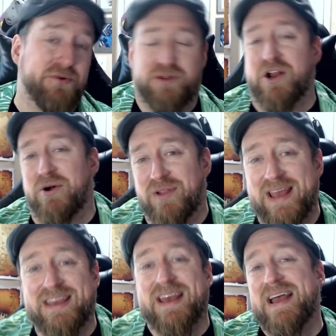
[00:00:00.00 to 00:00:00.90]

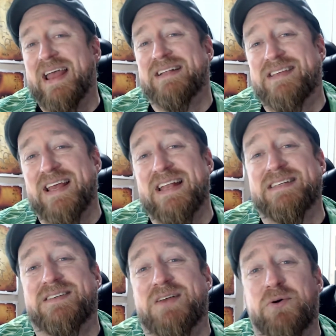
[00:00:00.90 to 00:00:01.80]
It
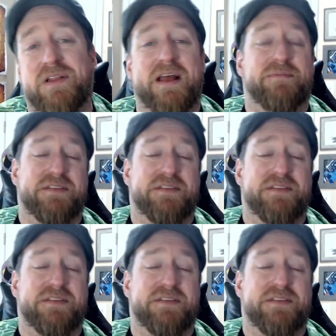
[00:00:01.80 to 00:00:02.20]
is totally up to